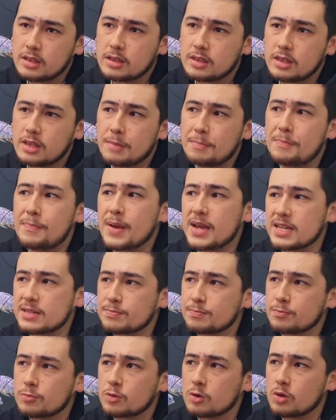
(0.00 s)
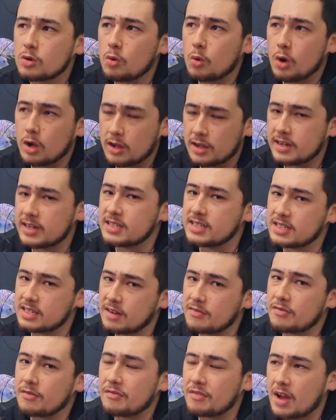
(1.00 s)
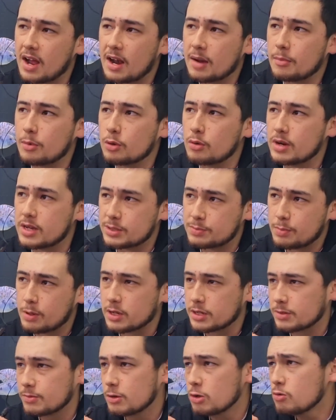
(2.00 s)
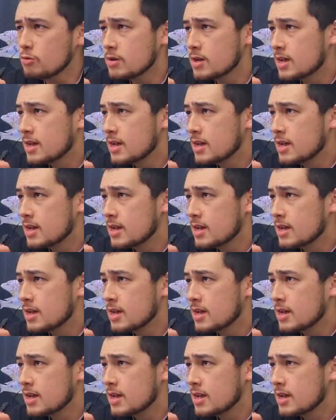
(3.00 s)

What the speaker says: the best quality stuff available as possible.